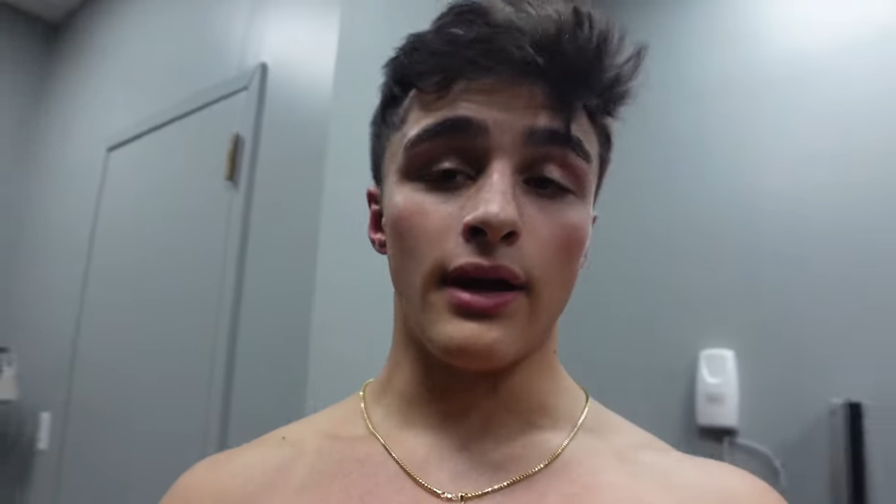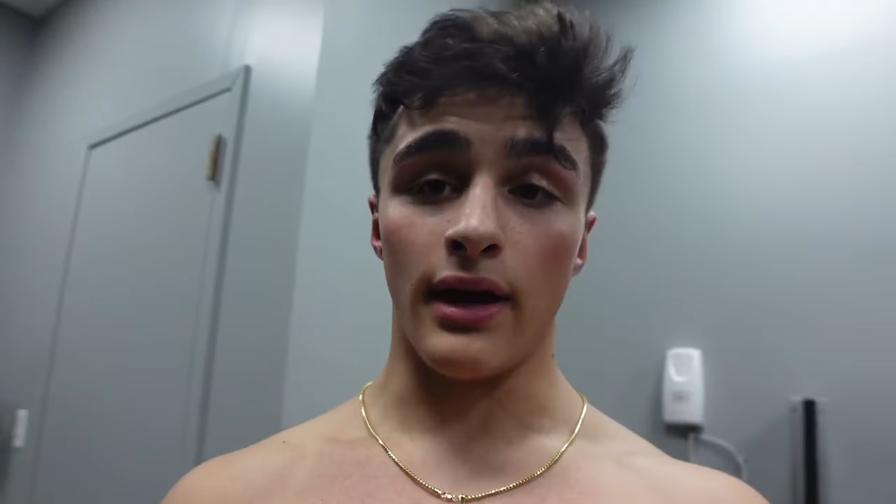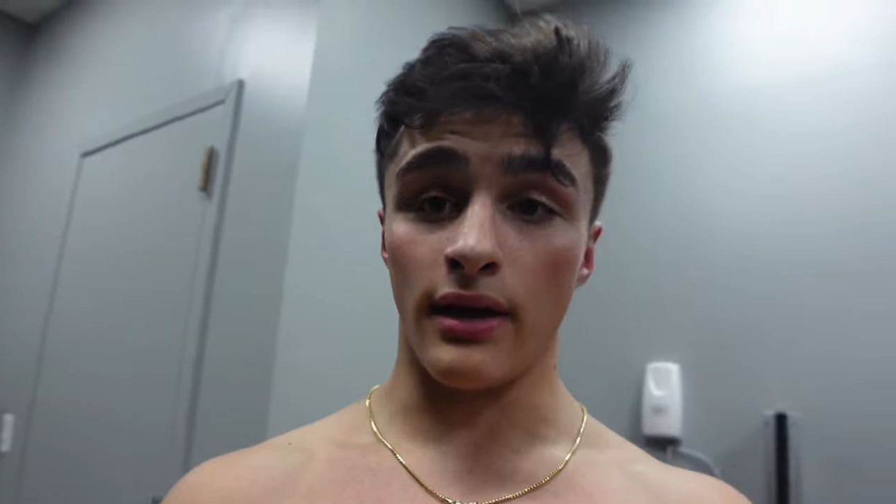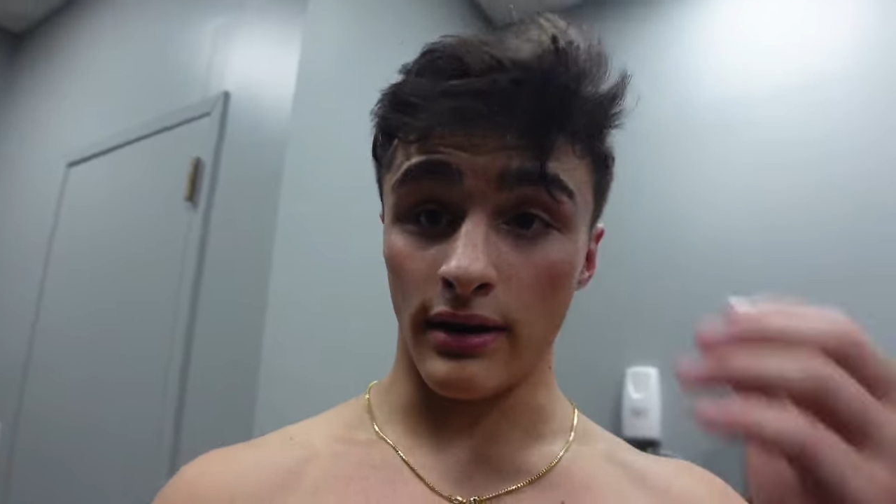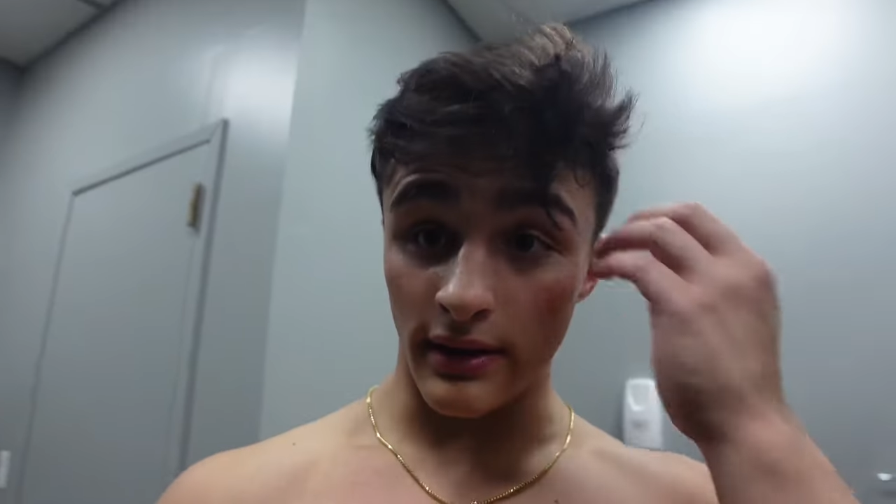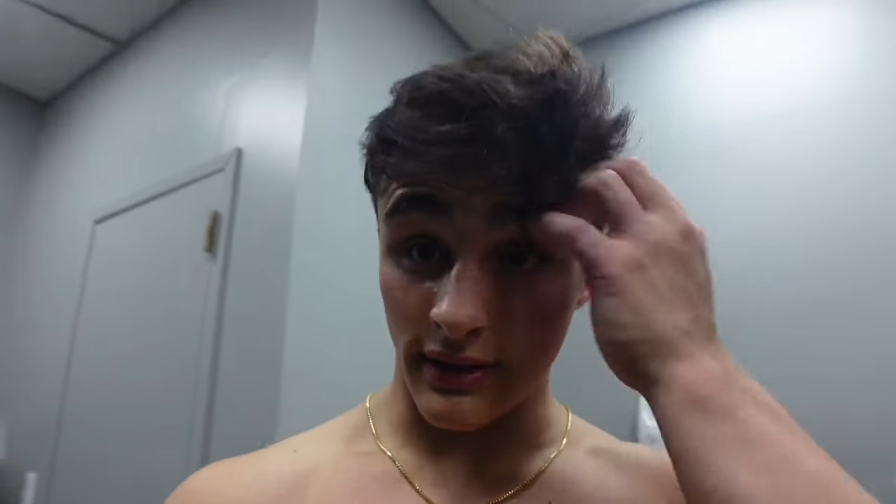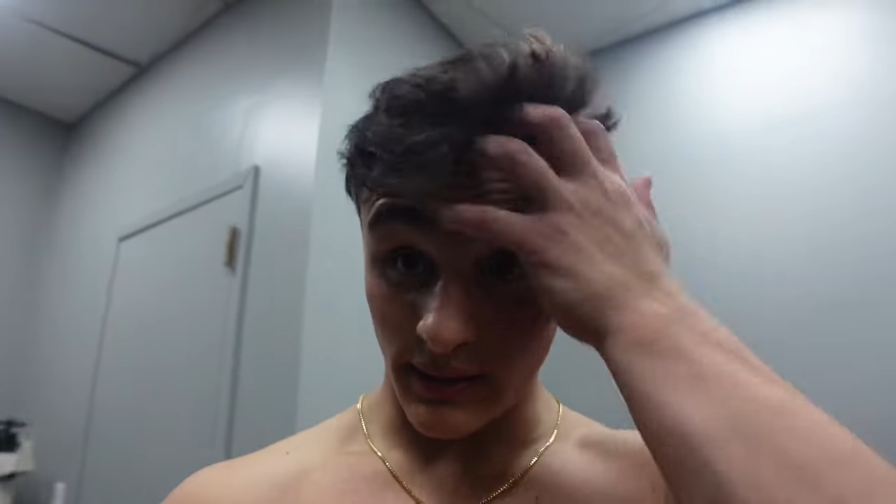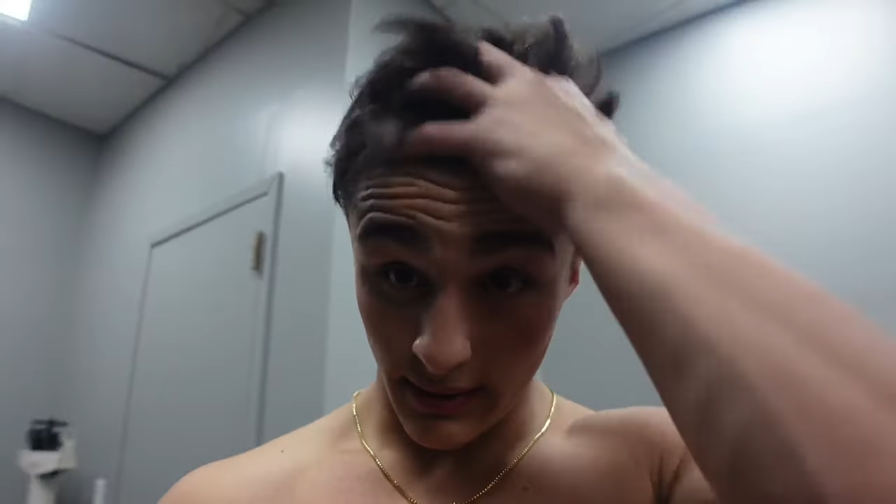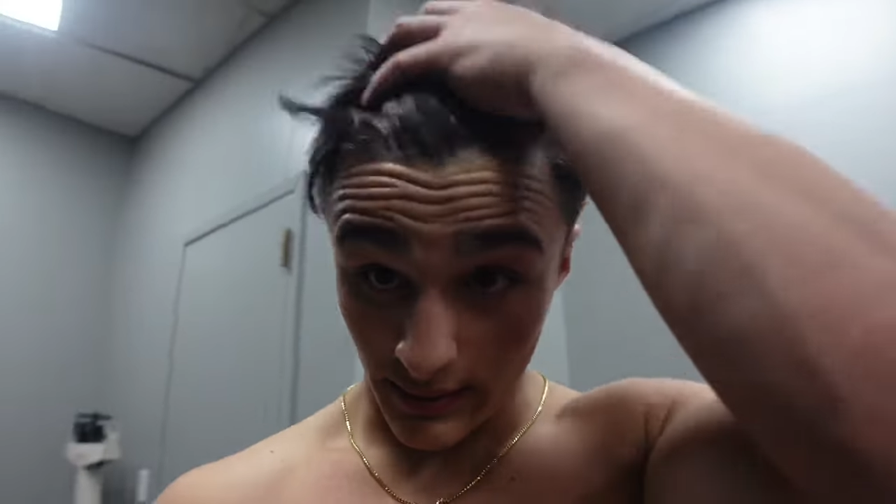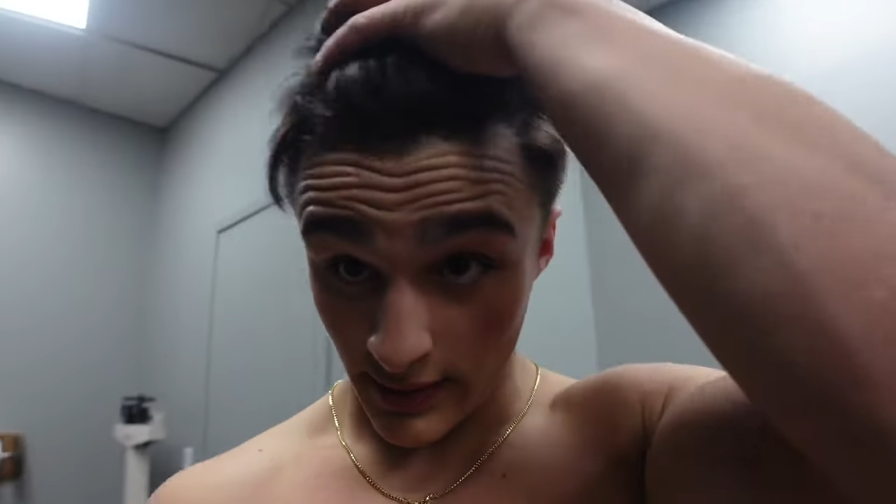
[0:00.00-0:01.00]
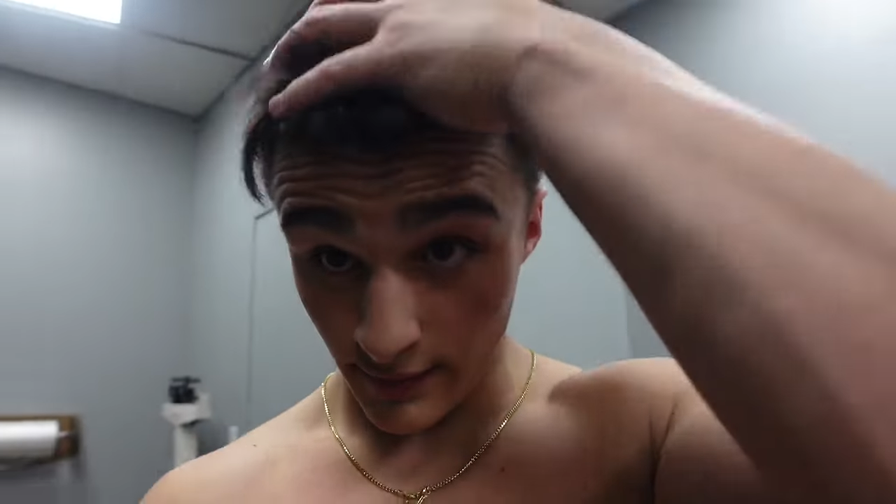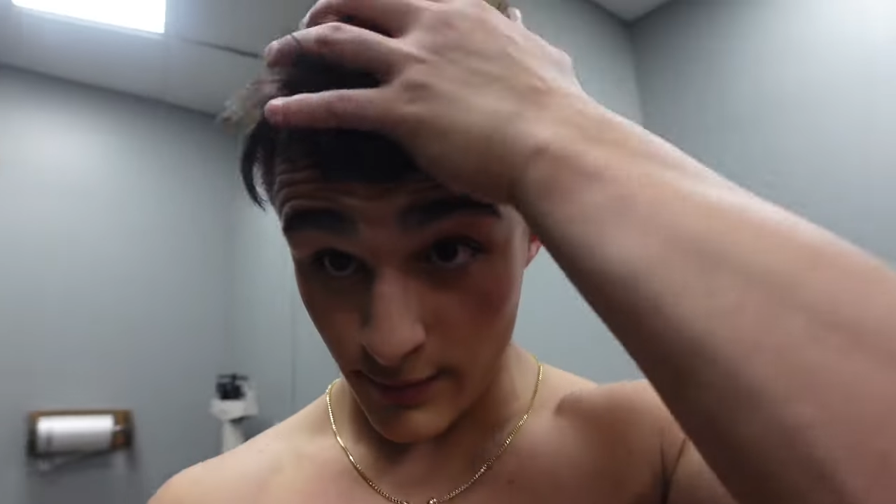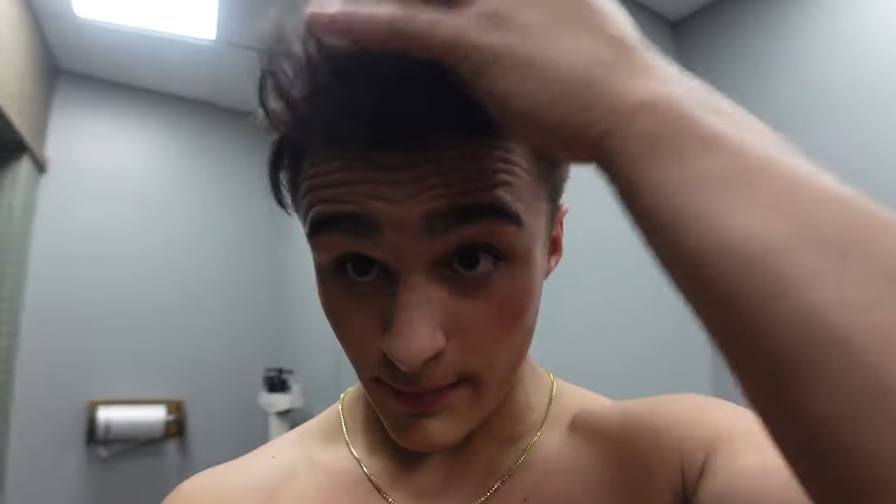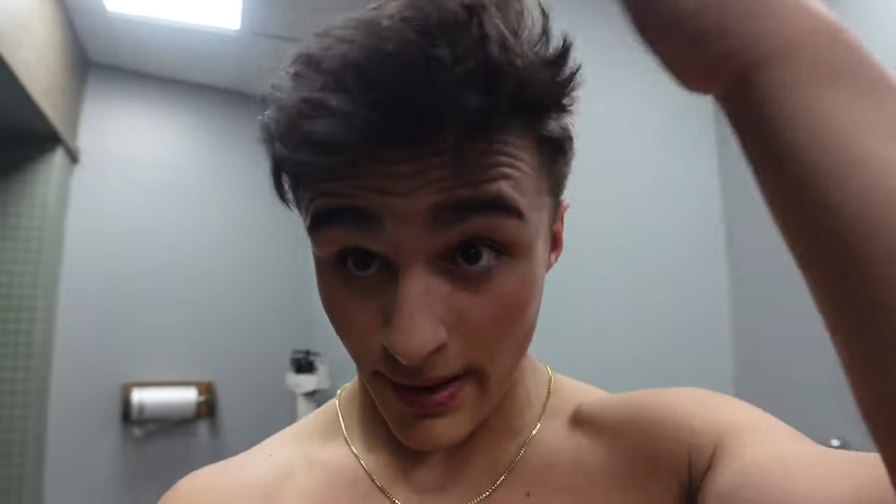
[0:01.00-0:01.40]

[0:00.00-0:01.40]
and it gives me